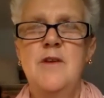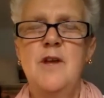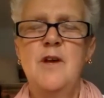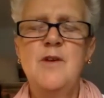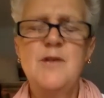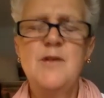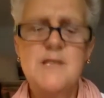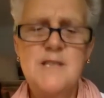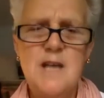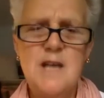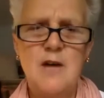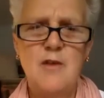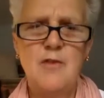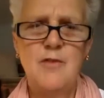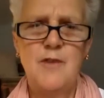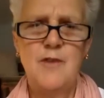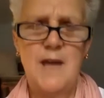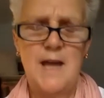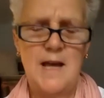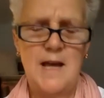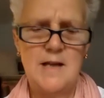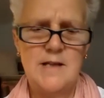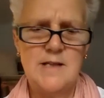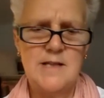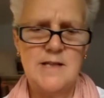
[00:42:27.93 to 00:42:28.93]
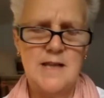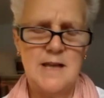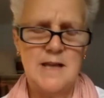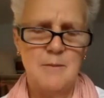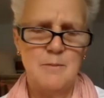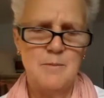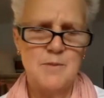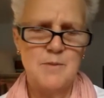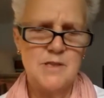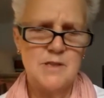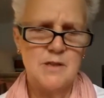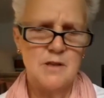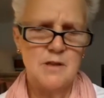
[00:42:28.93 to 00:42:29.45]
self-care
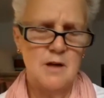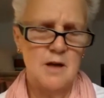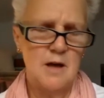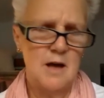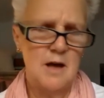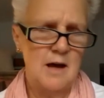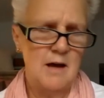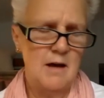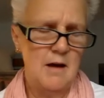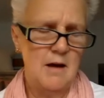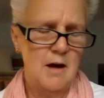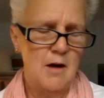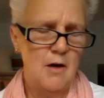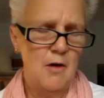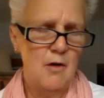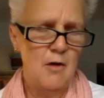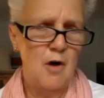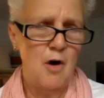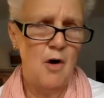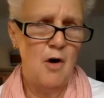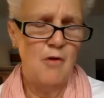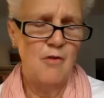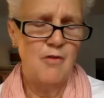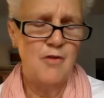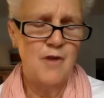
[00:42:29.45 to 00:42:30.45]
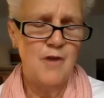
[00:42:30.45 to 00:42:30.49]
tips of